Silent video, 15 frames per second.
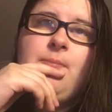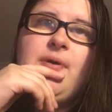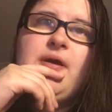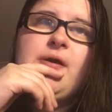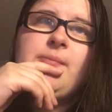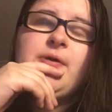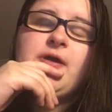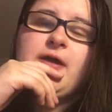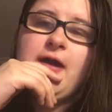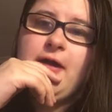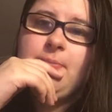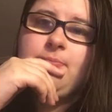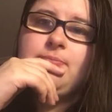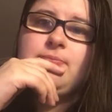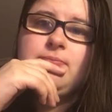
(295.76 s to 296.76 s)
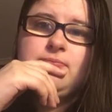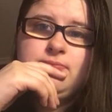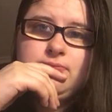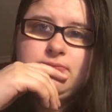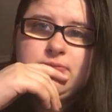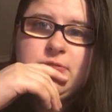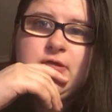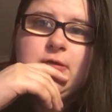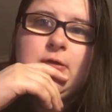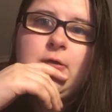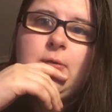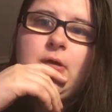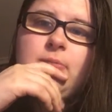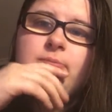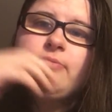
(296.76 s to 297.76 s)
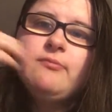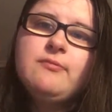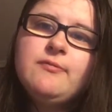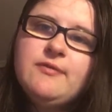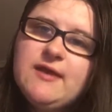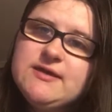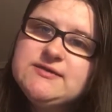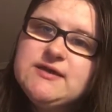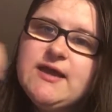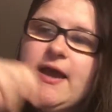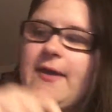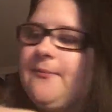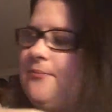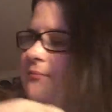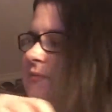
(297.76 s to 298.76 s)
but I'll be okay. You know what? That's okay.